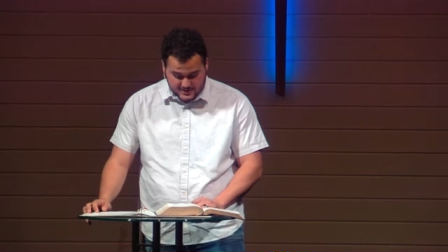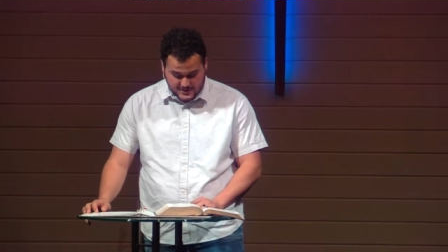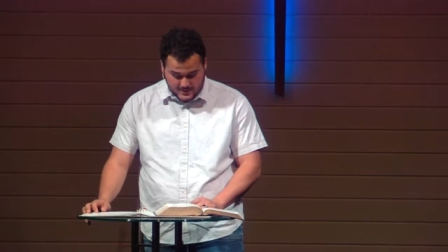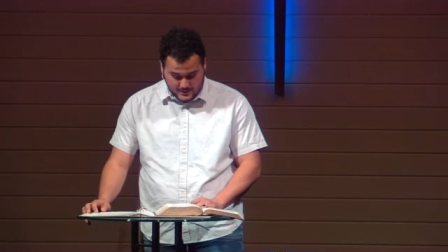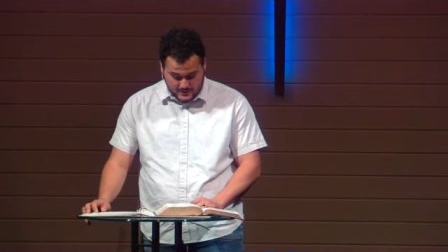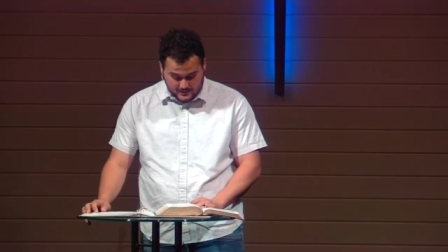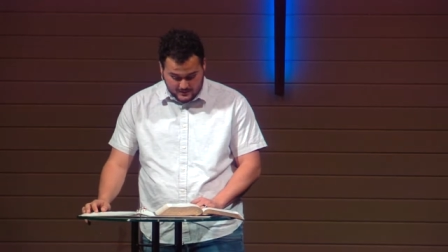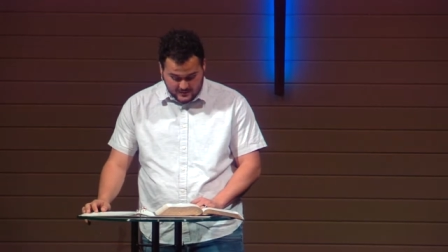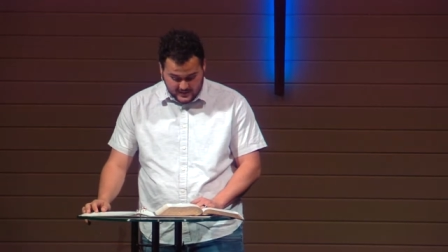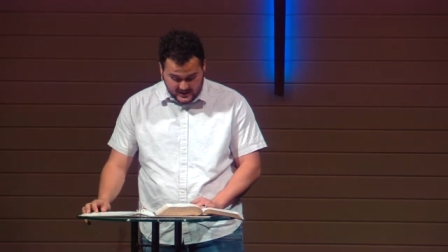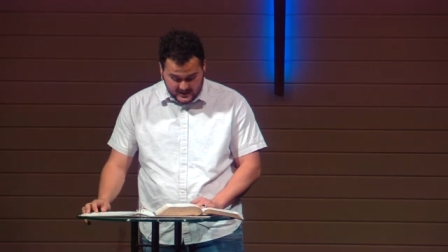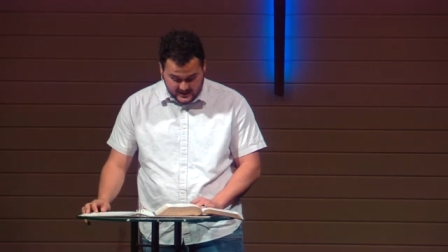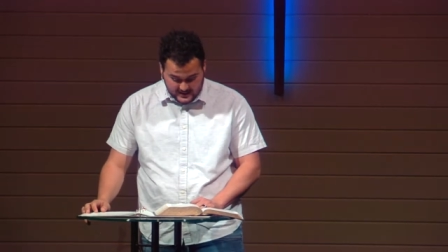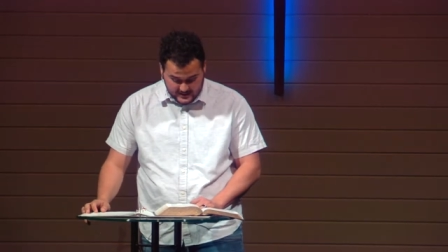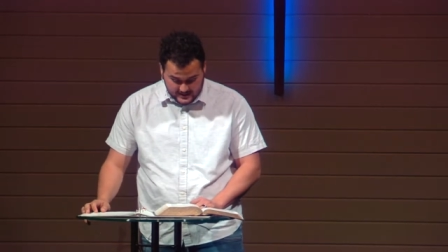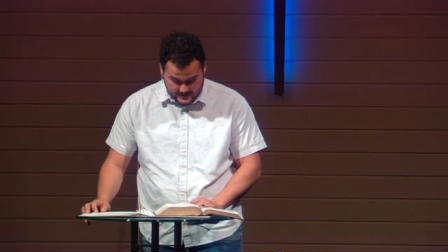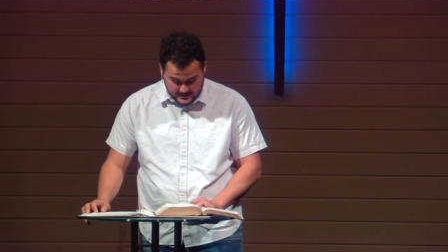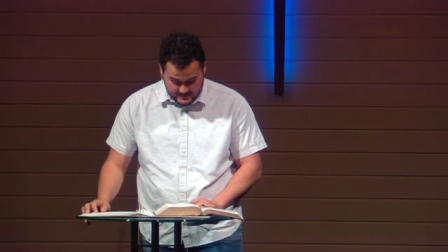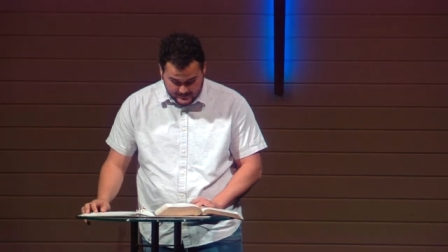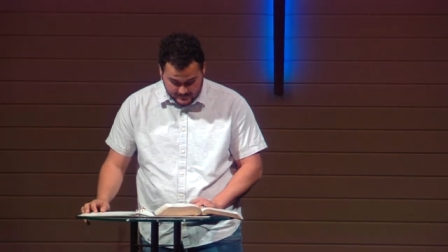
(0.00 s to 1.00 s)
to
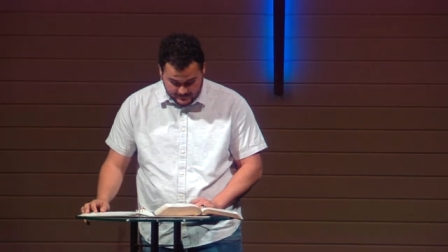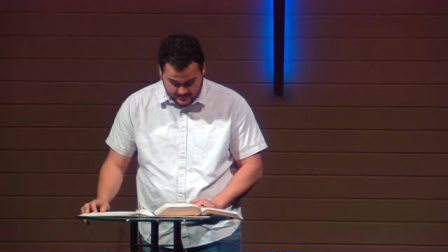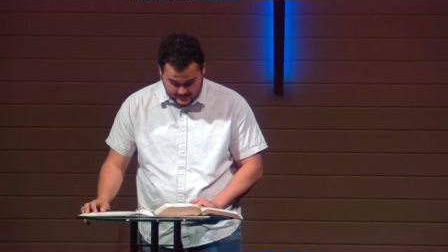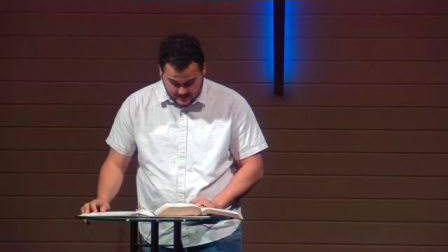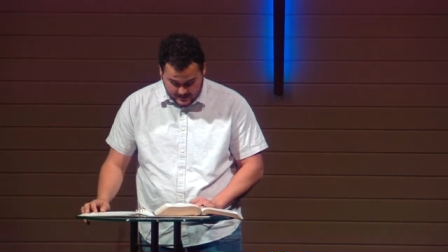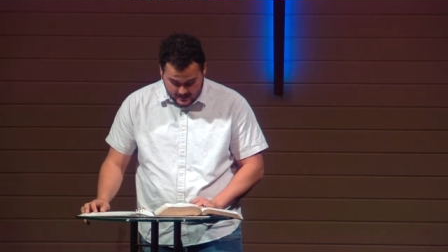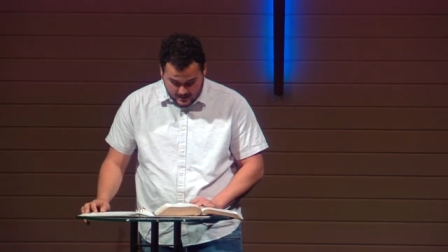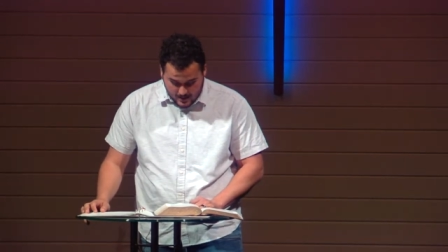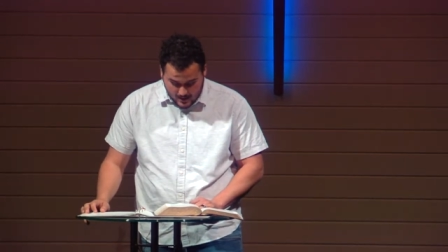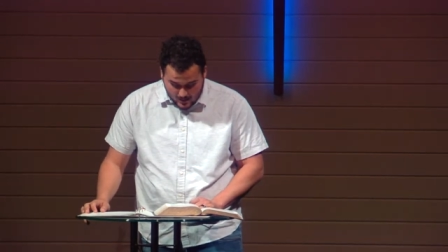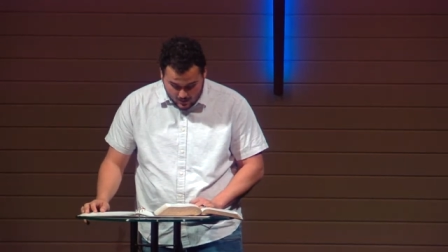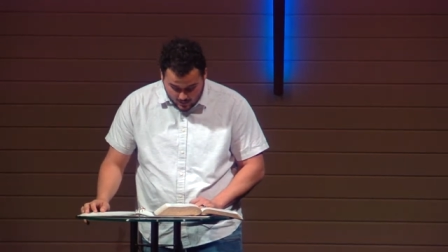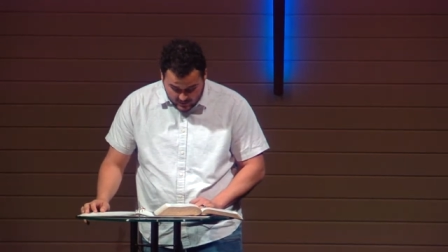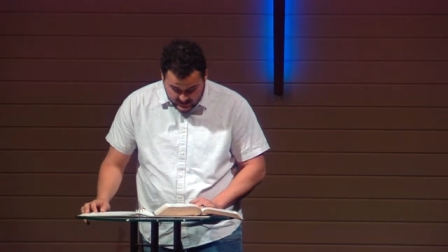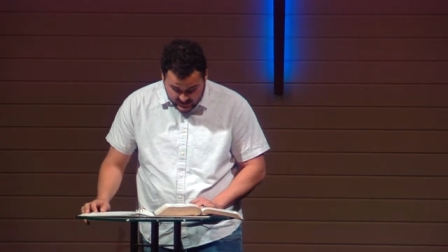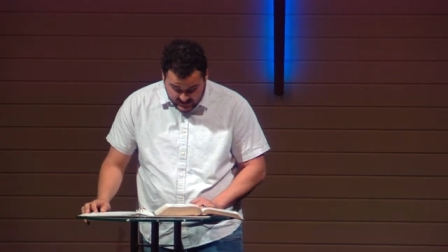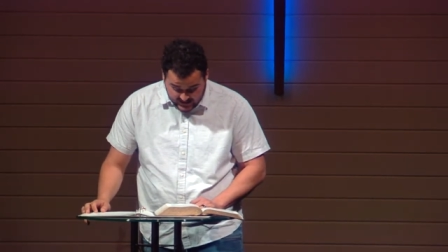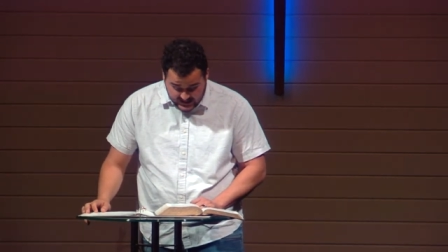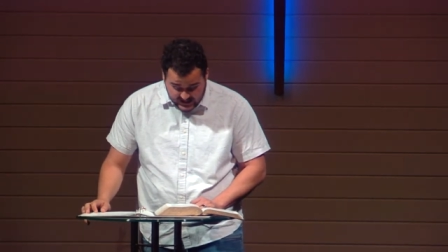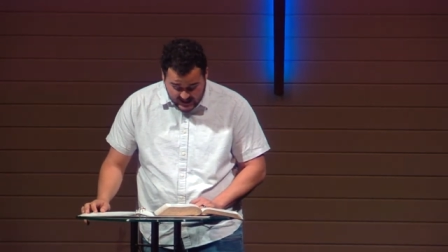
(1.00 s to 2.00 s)
invade when
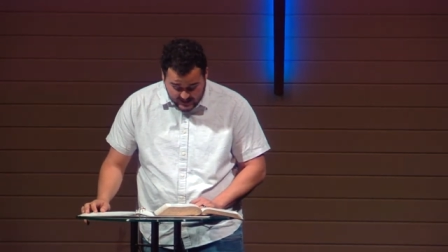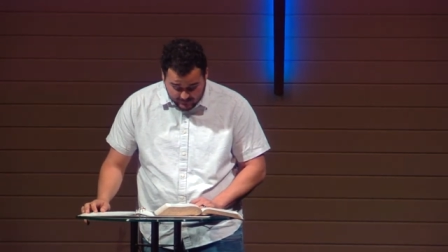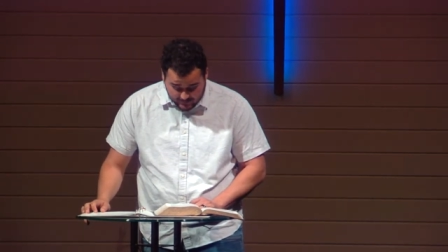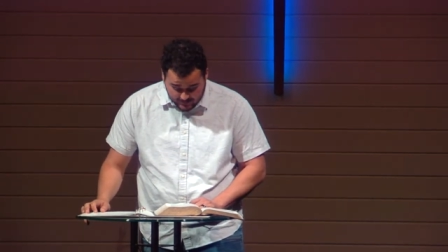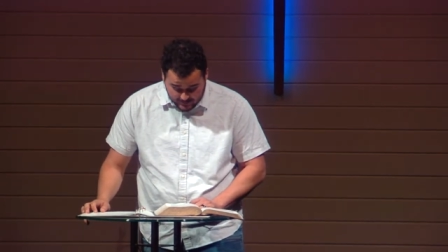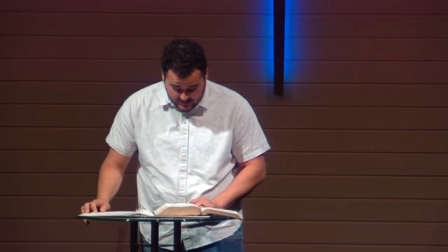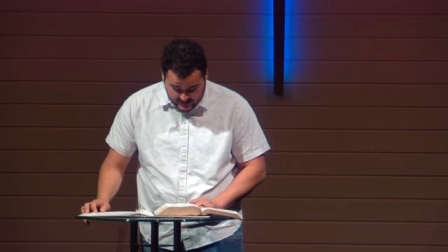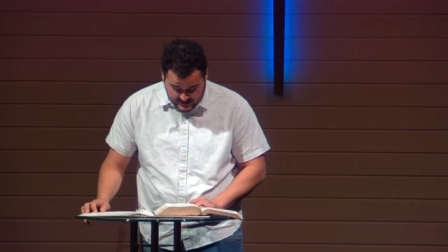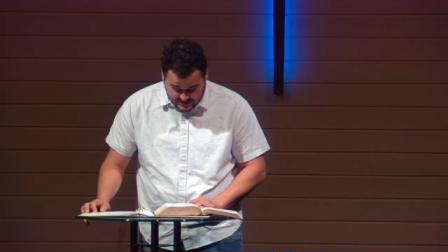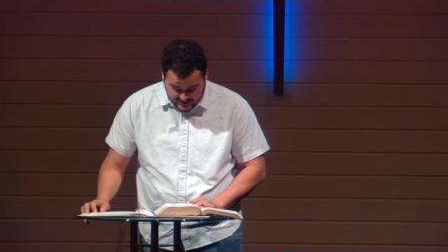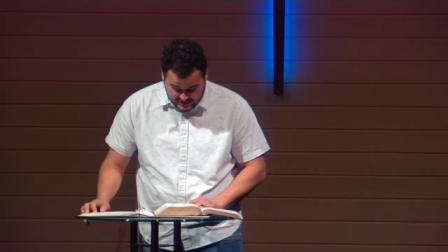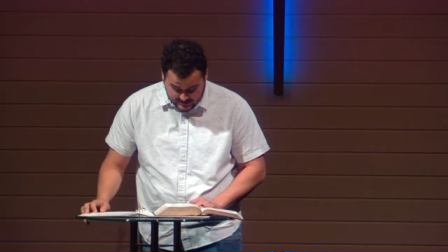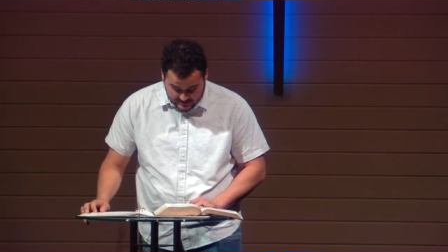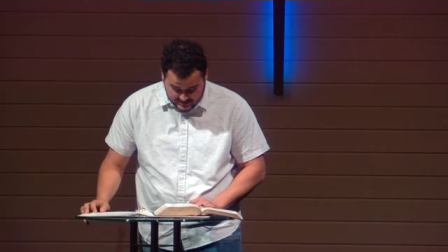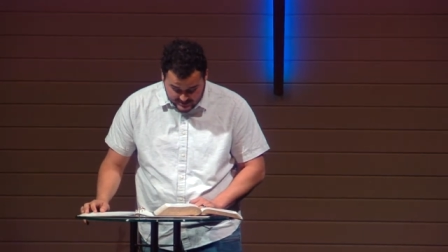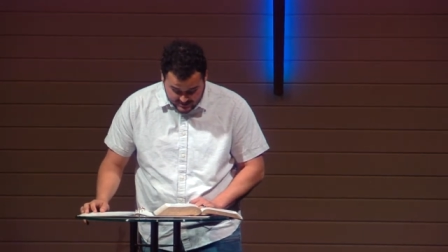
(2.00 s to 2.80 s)
they came from Egypt,